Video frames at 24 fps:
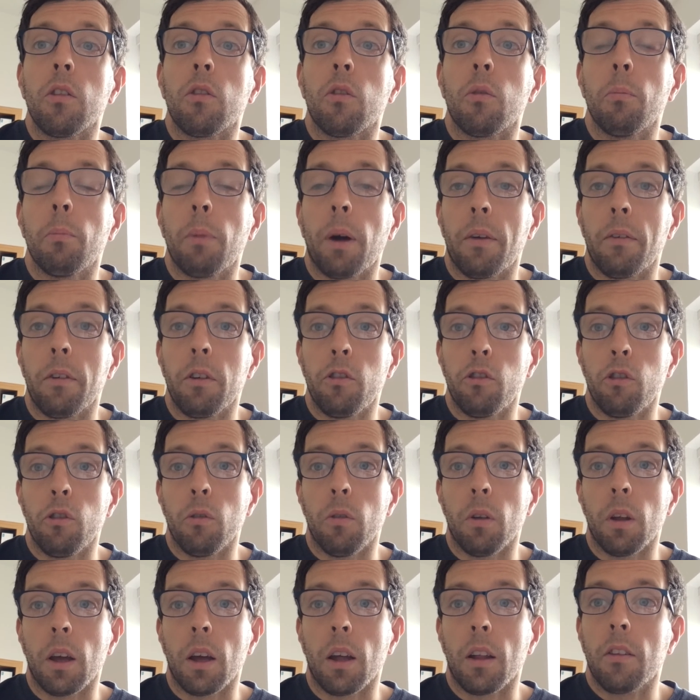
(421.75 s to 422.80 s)
to marry
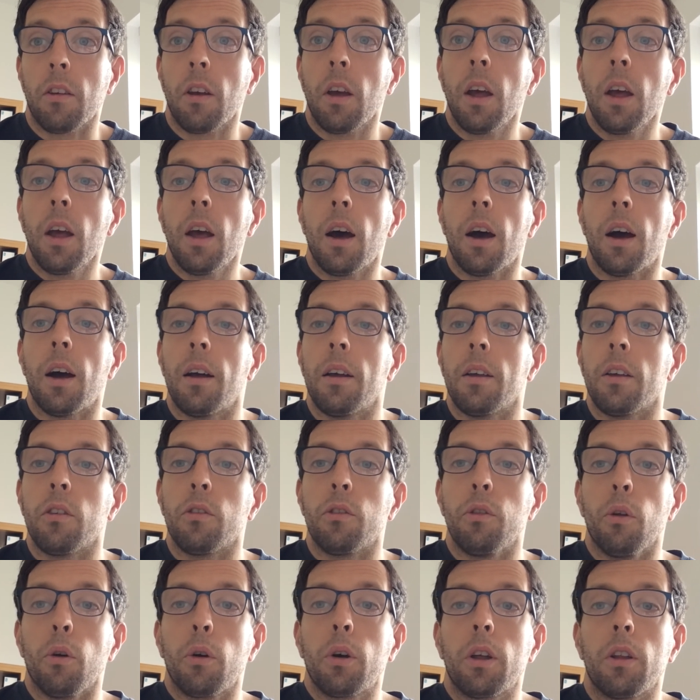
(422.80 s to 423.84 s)
Juliet. He's
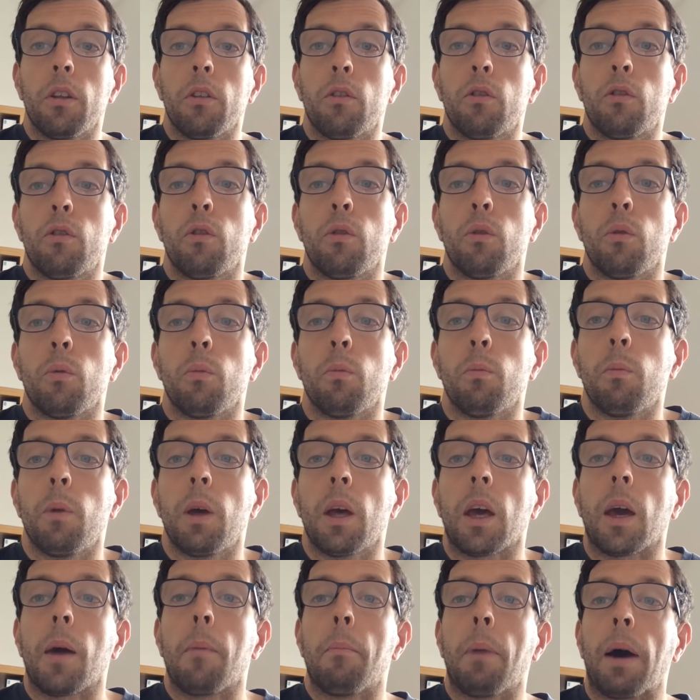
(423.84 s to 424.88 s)
looking to
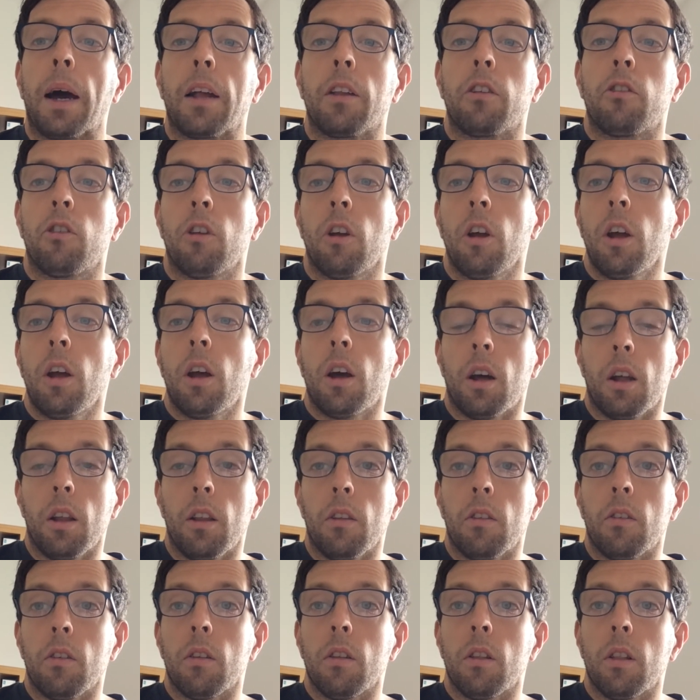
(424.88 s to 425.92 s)
make a match,
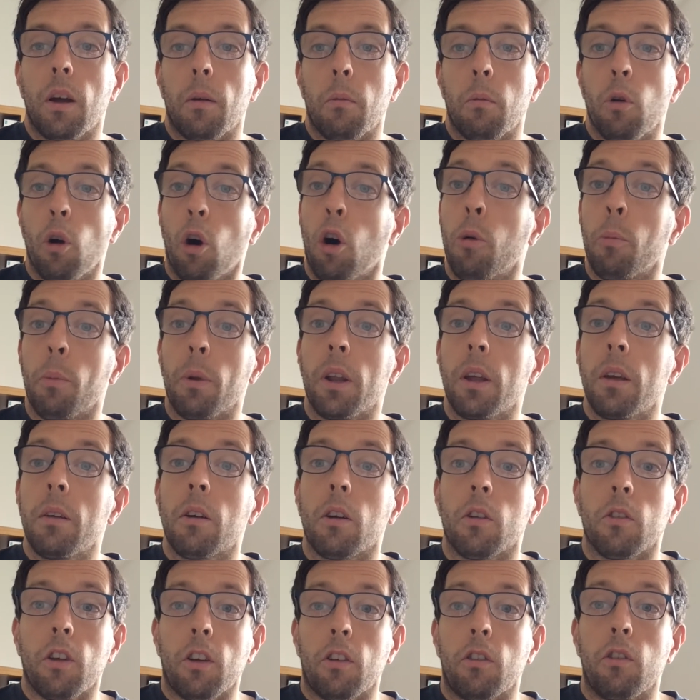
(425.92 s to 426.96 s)
and now normally,
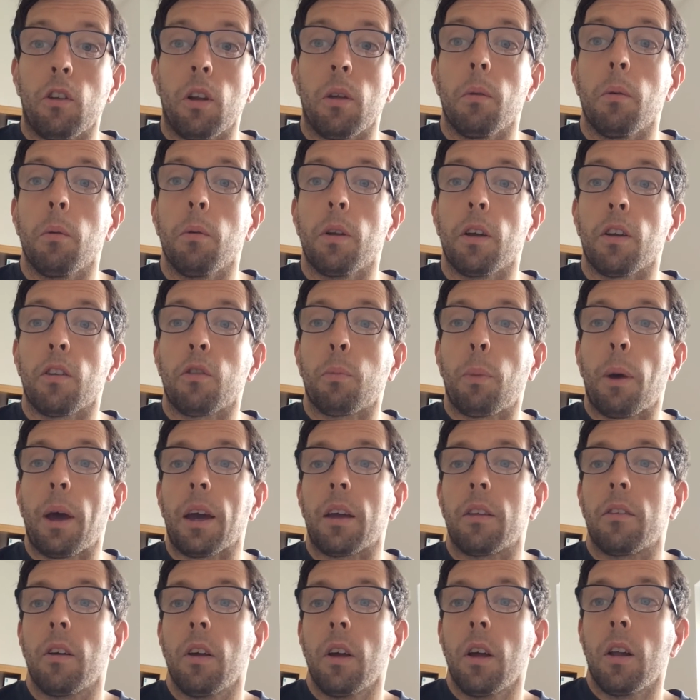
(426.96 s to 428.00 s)
contextually, we would
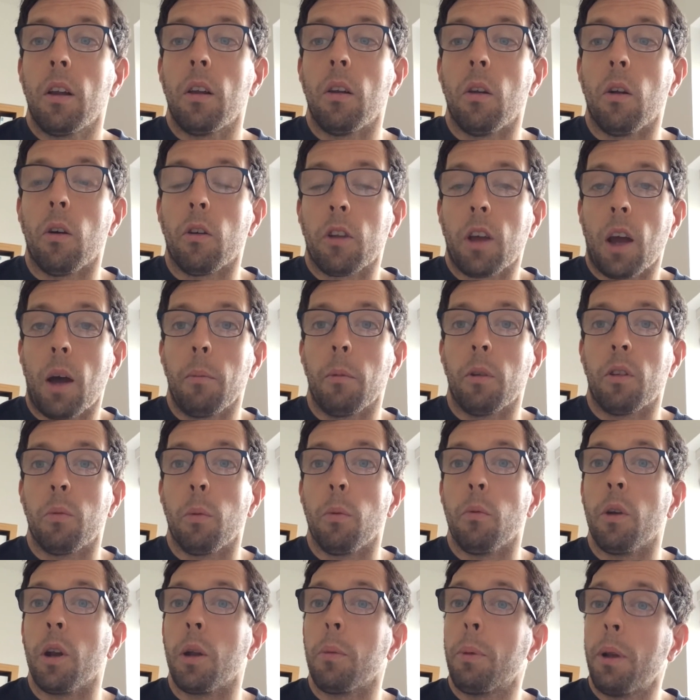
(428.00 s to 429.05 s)
expect Lord Capulet to
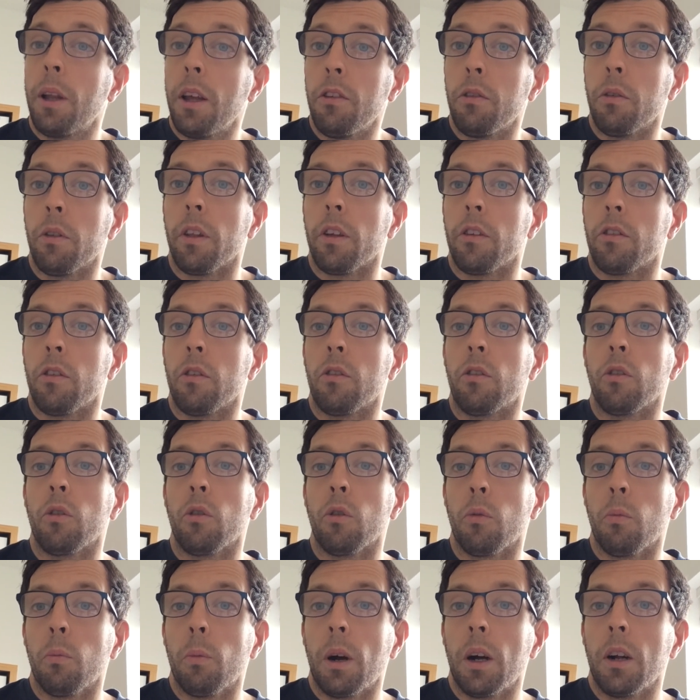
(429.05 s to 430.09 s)
be really pleased with this. It's
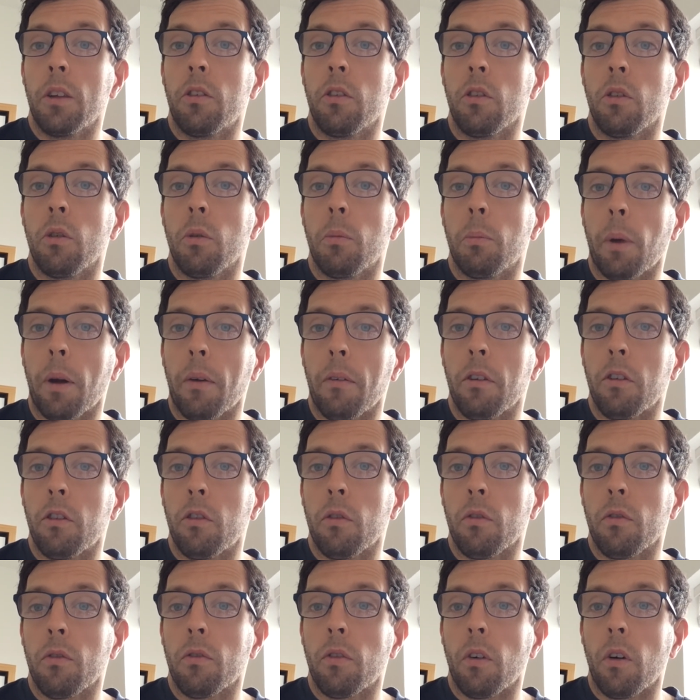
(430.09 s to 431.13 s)
a good marriage
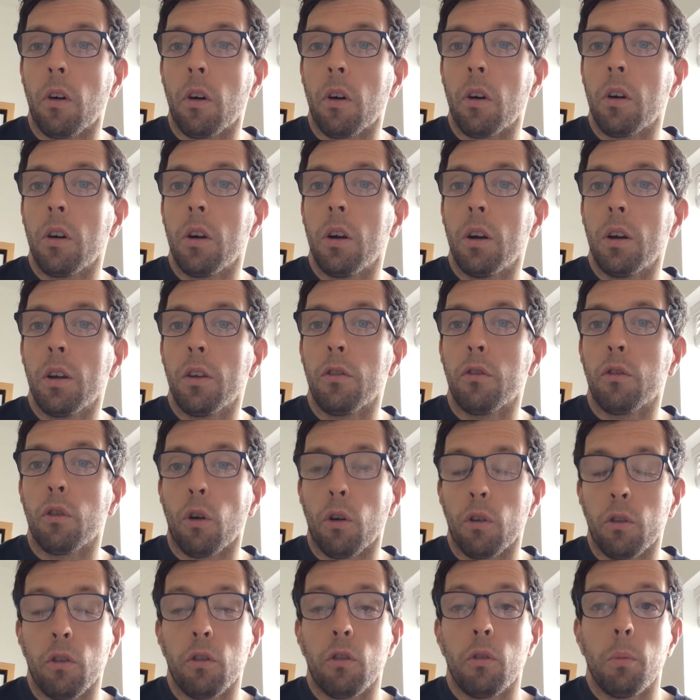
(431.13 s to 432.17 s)
for his
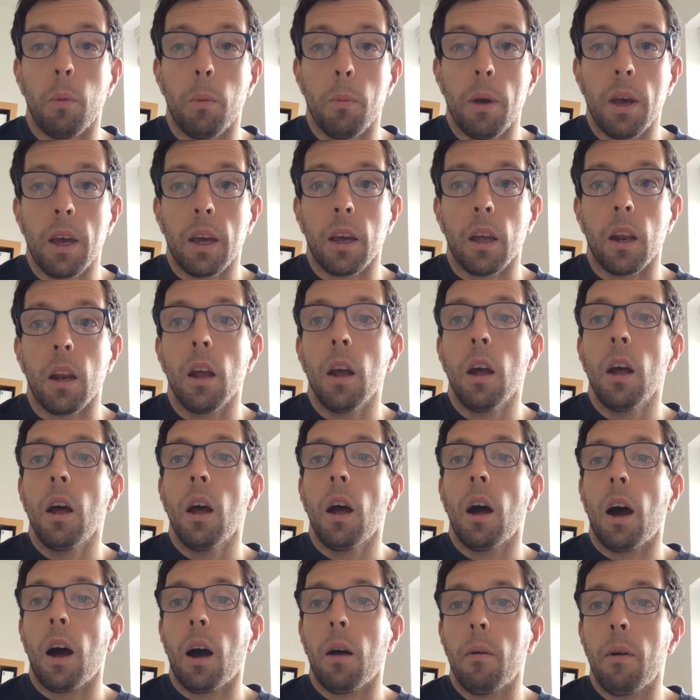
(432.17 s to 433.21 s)
daughter to be making.
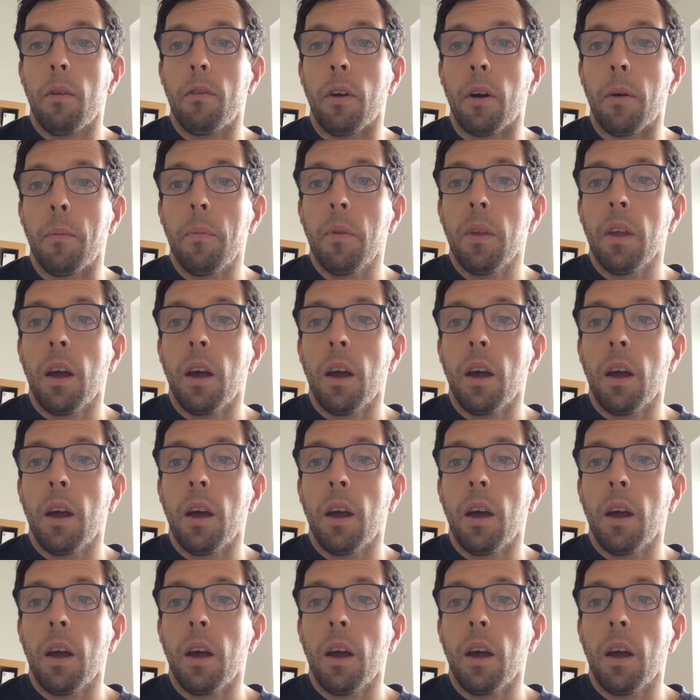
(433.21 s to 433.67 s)
However,